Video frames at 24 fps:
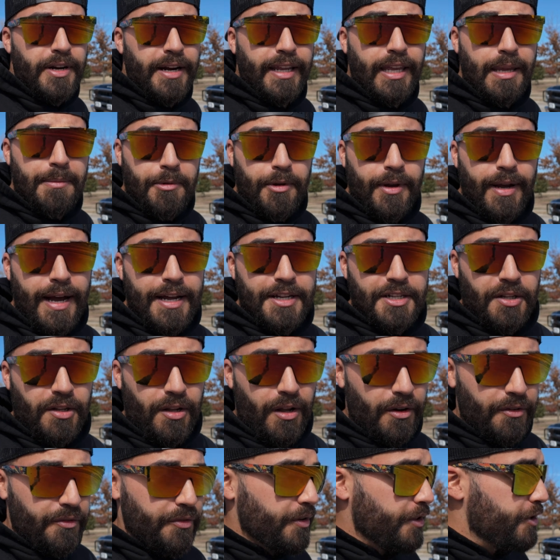Try to keep you guys
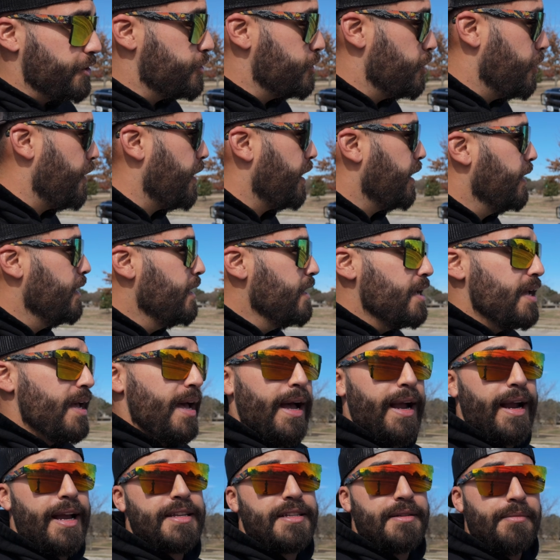along for the journey.
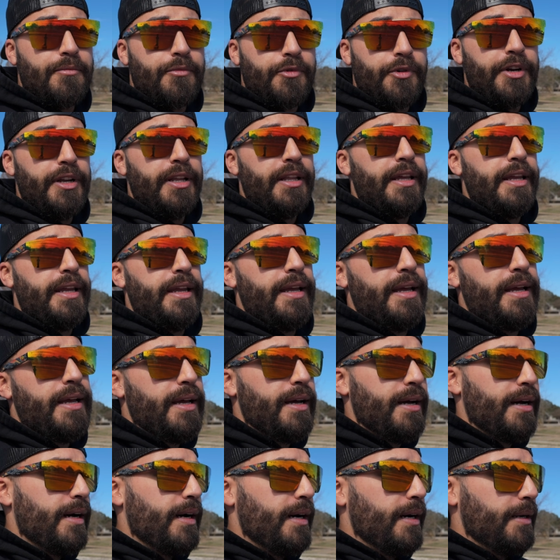I got some really,
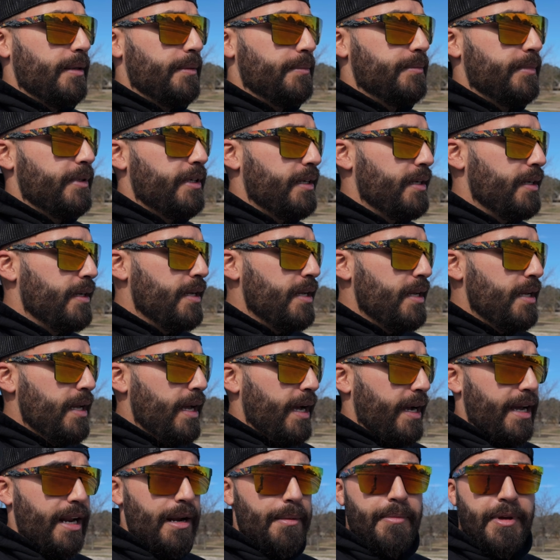
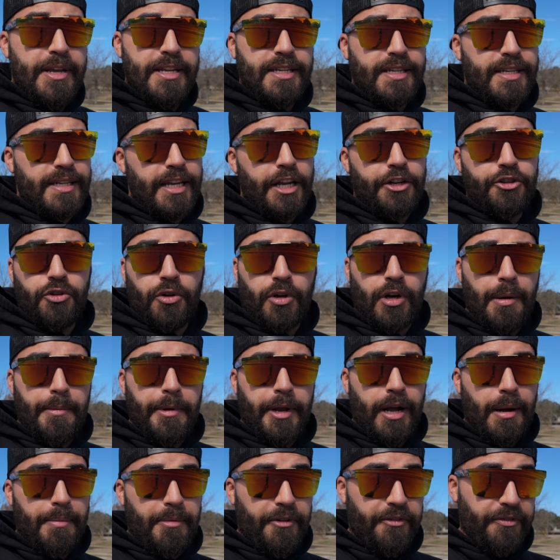I got a busy schedule
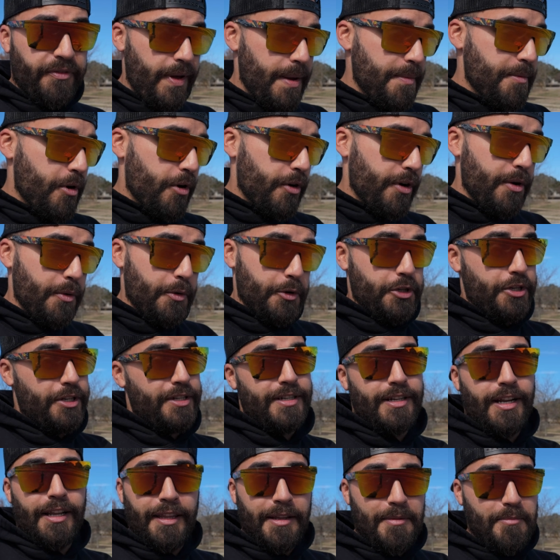coming up in February, which
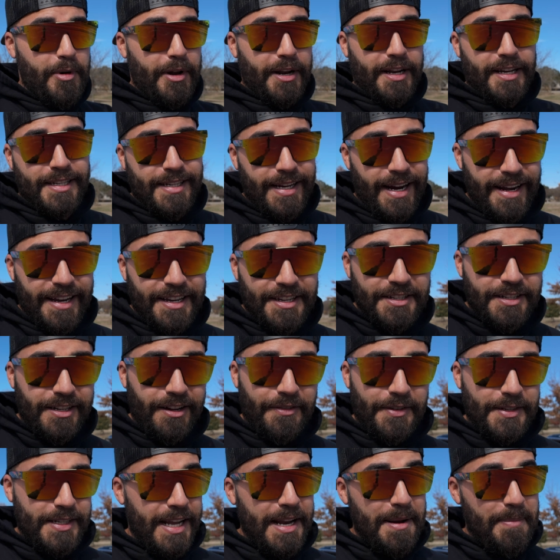is nothing but exciting
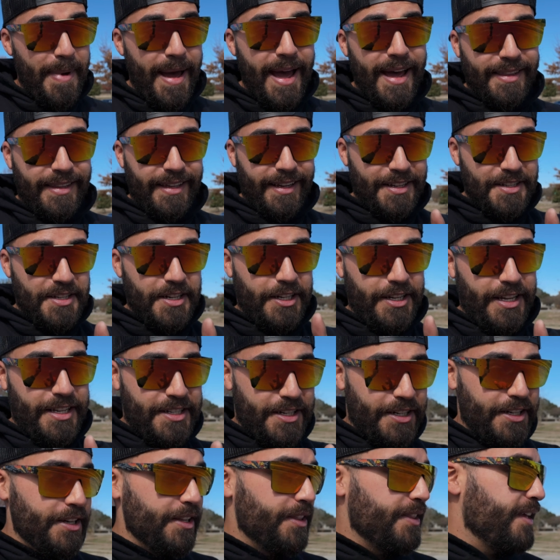stuff. It's not a bad thing,
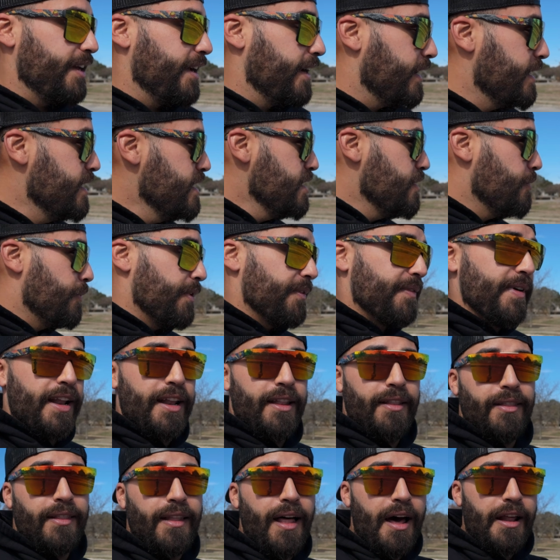it's a good thing. We've got
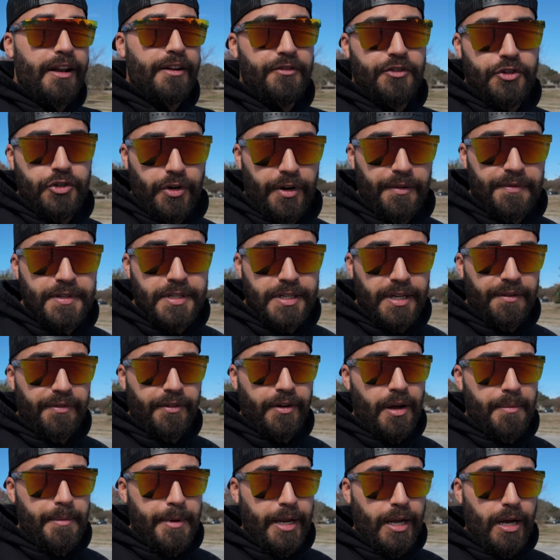a lot of drift stuff
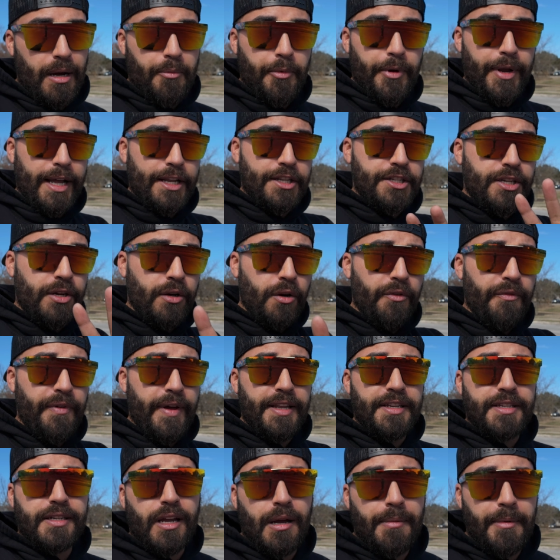coming up. We got 2
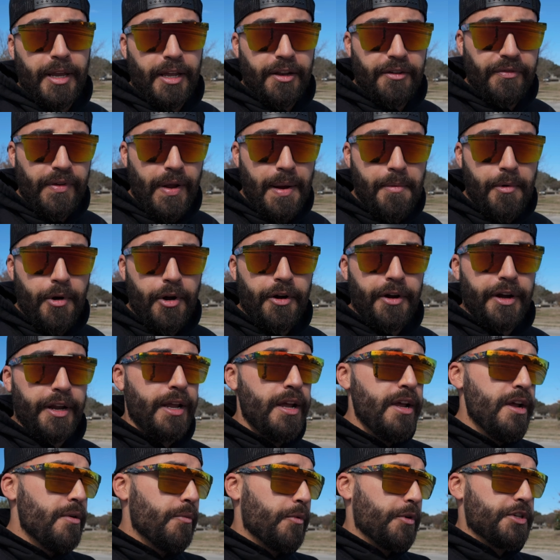events coming in February.
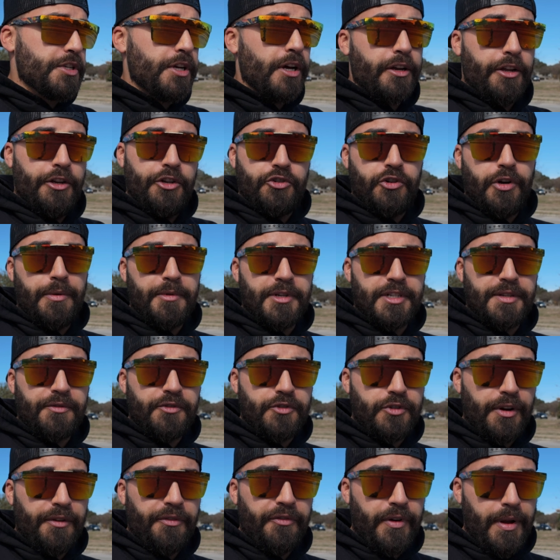We're talking Dreamers of
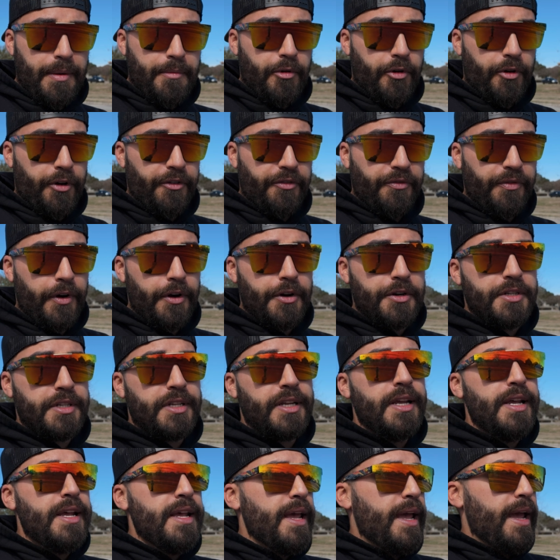Drift February 1st,
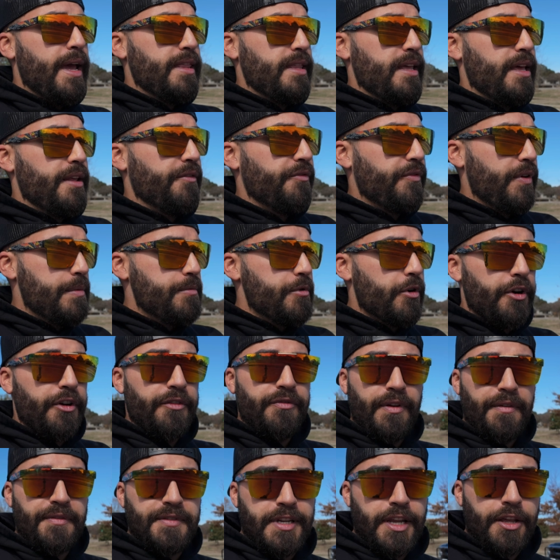and then February
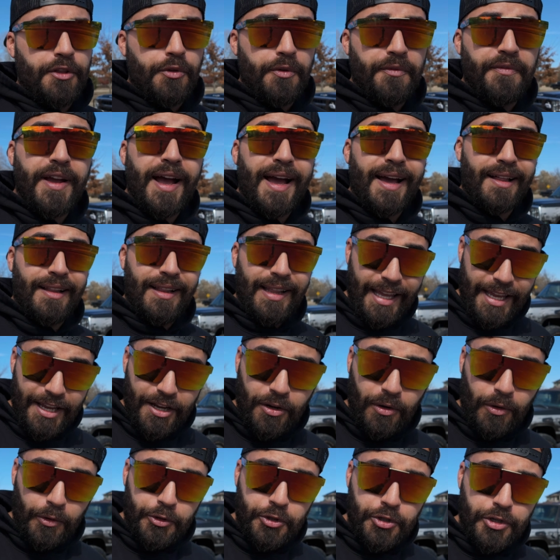15th, we've got Clean
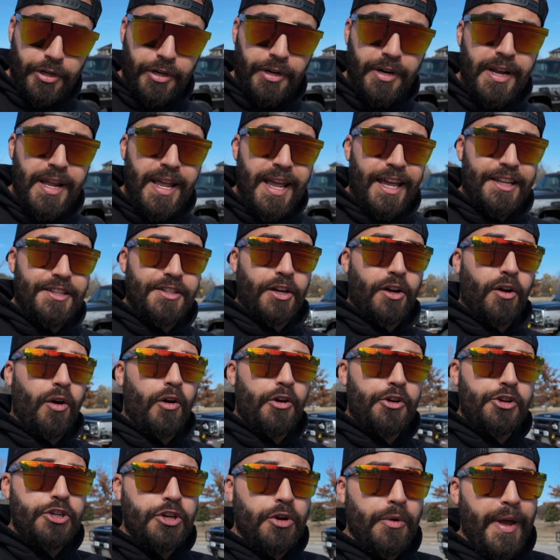Culture. It's a
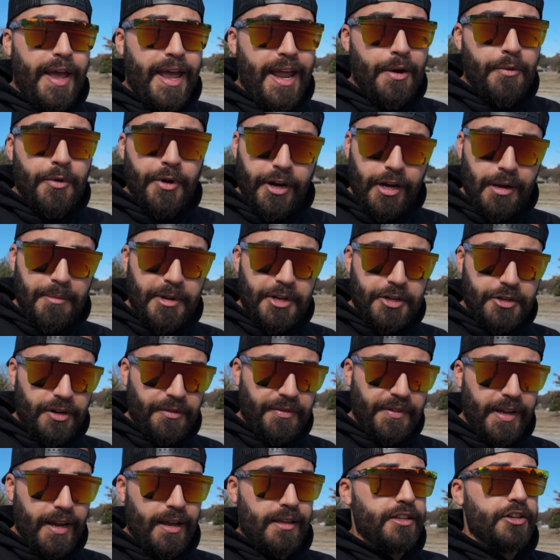car show, and we're gonna be
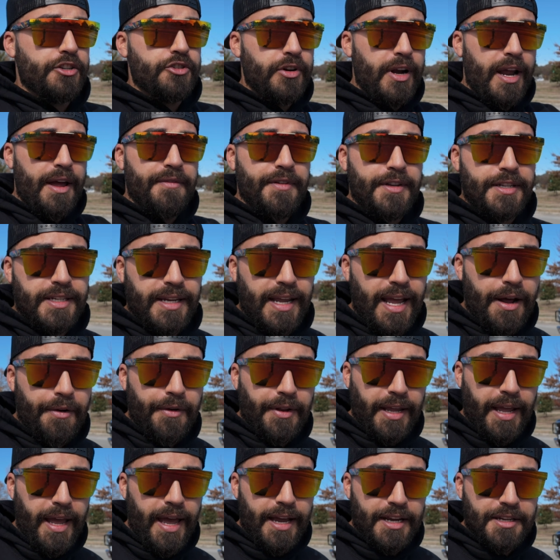drifting at the Travis
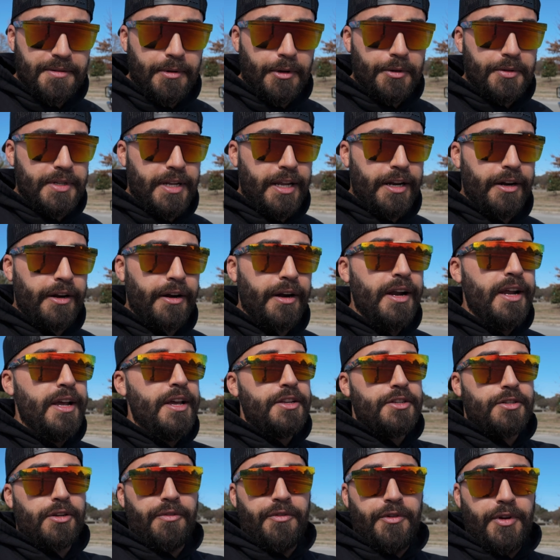County Expo Center.
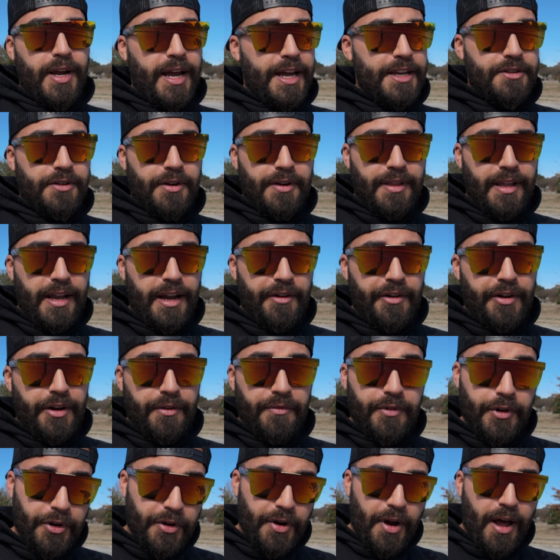So if you guys are in the area,
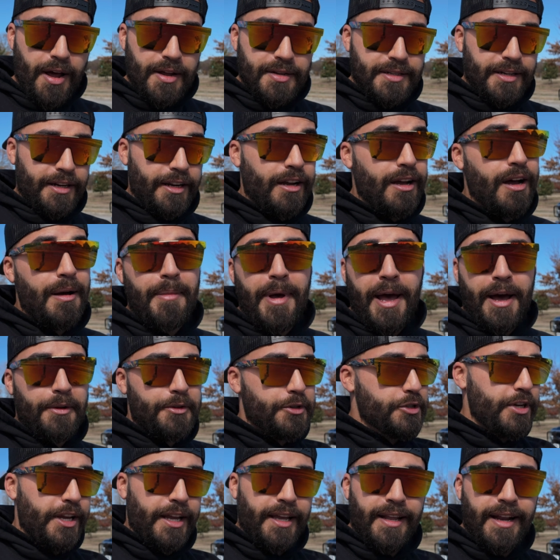if you're in Austin, come
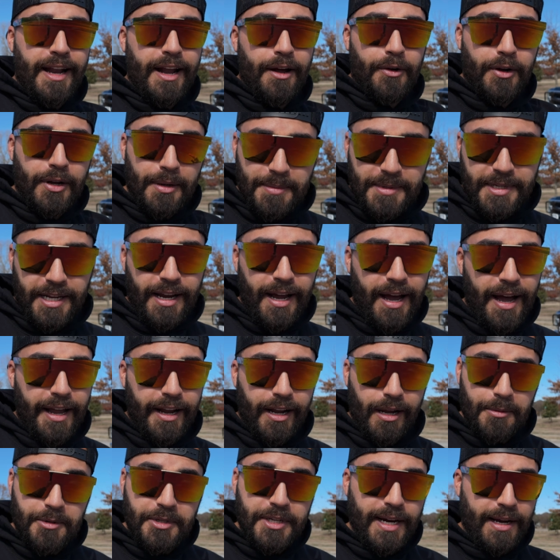out, check it out, come say hi,
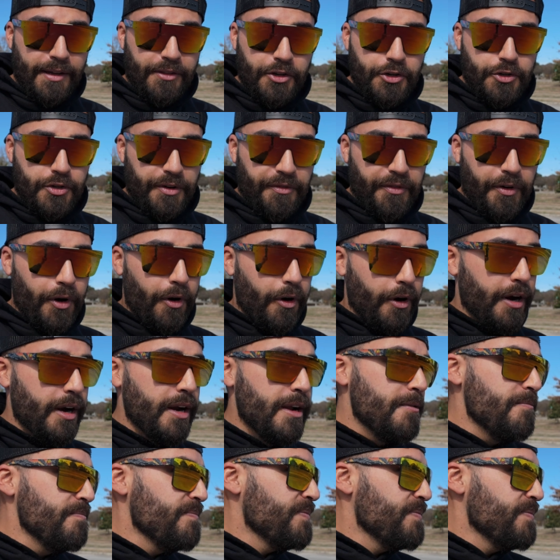come check out the drift car.